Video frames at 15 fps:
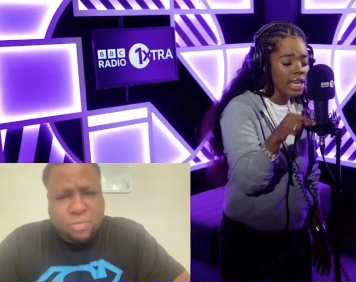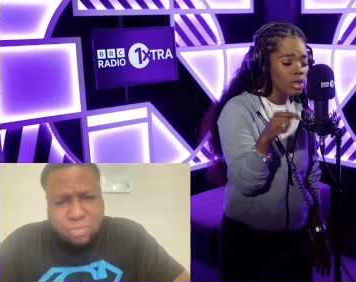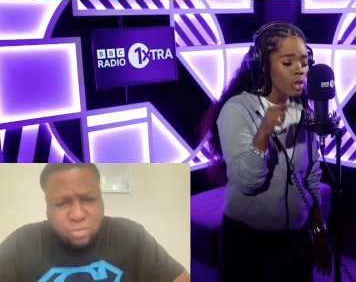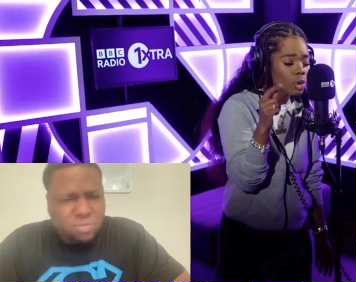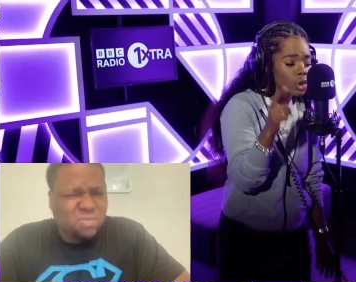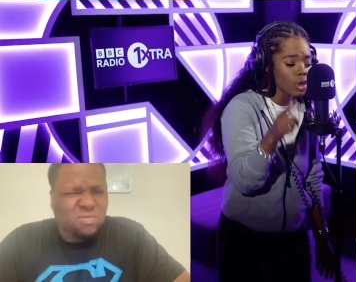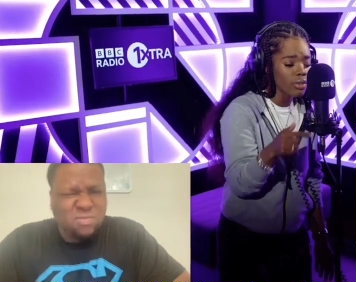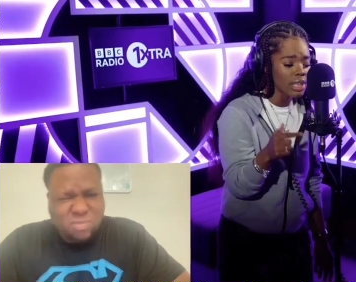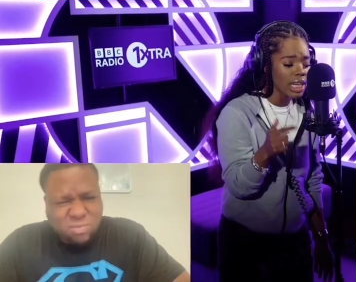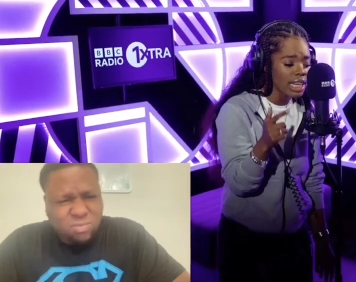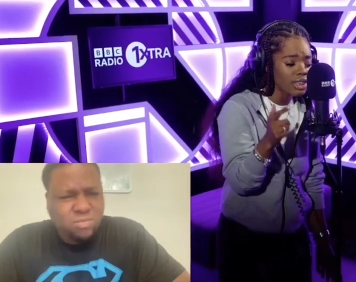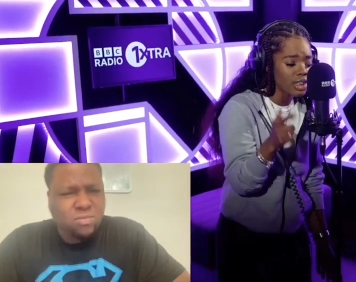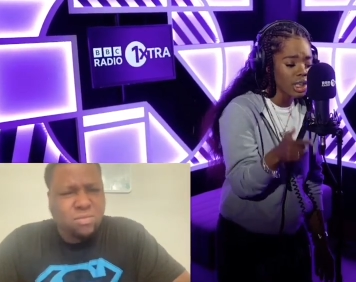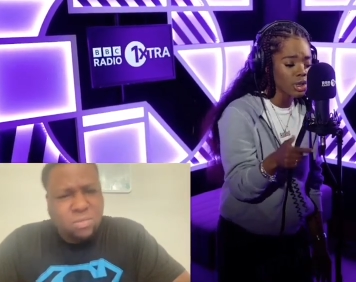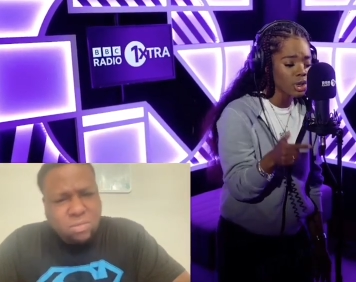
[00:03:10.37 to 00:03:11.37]
Speaker 1: Ain't no sorrel and
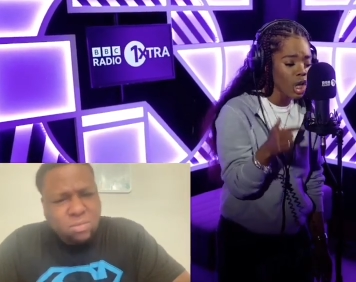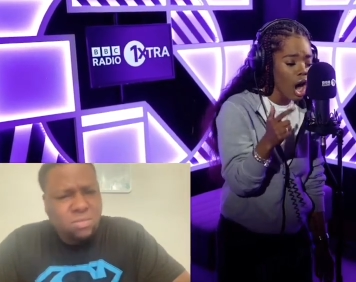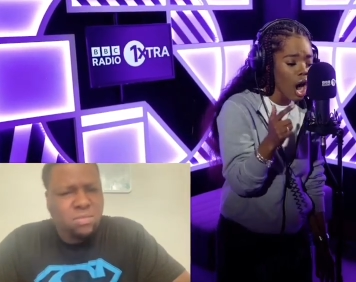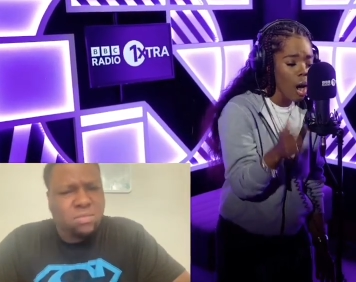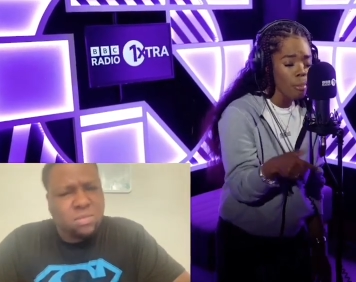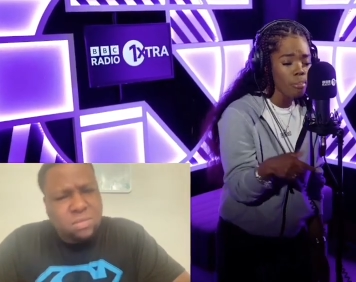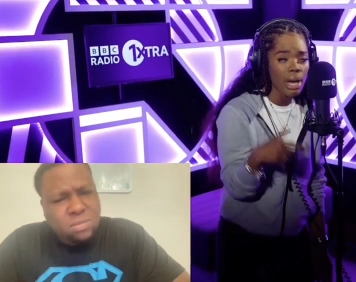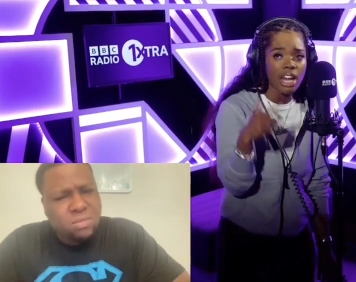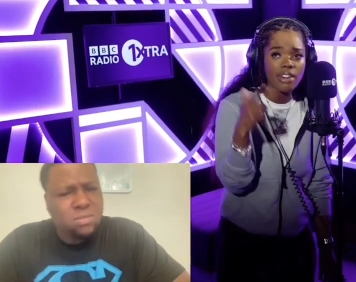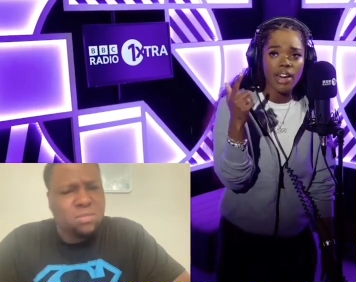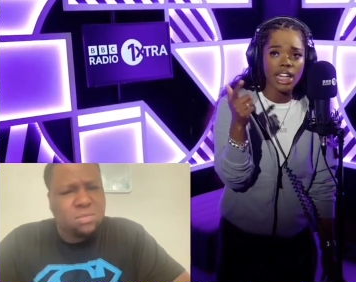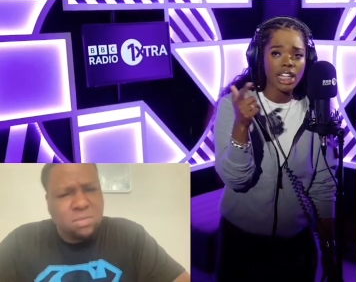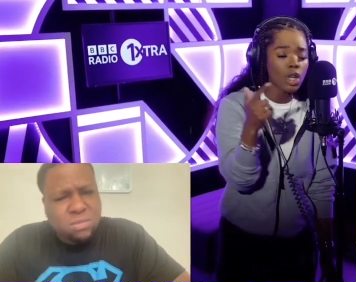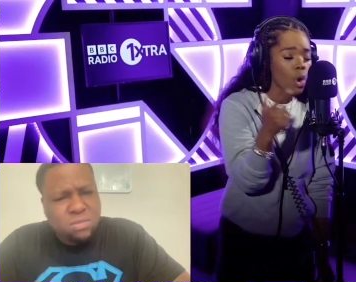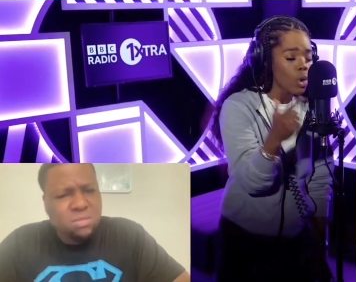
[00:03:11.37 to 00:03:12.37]
ginger up by the
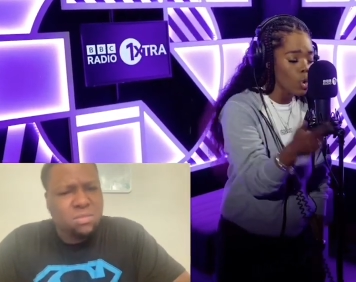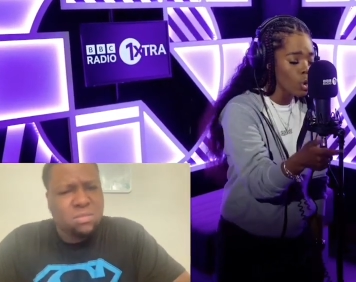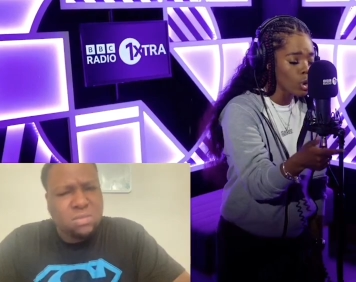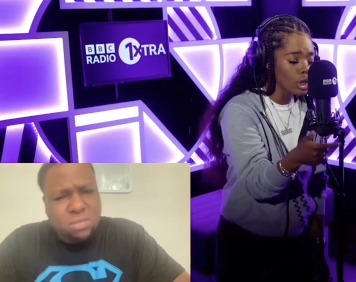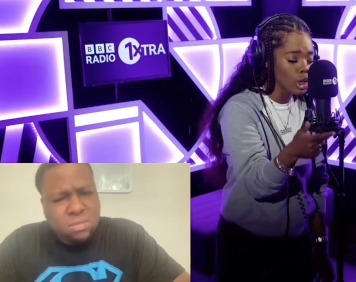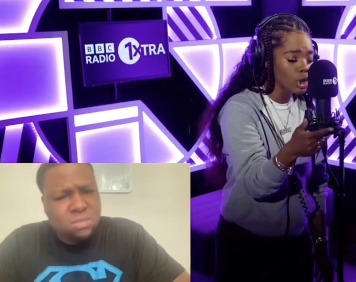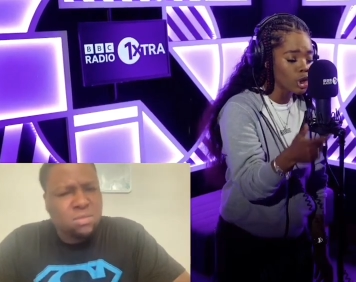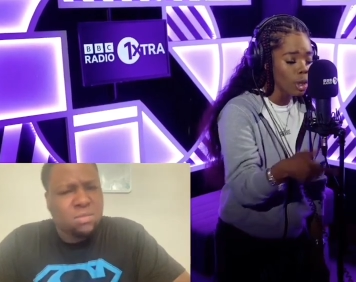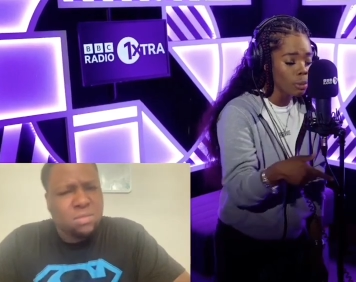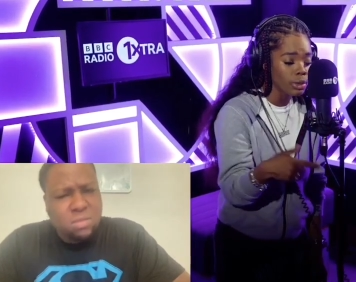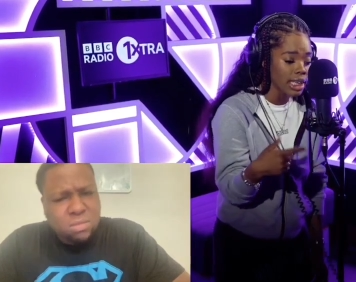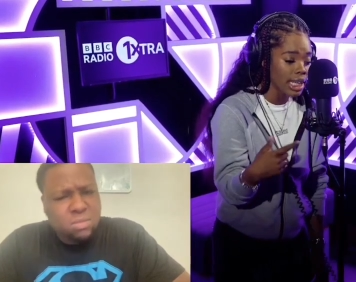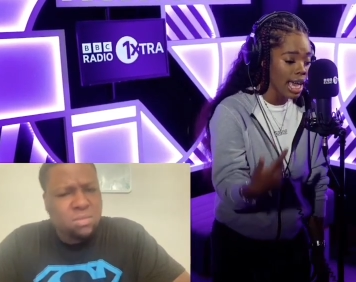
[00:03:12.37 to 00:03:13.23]
valley. No corner shops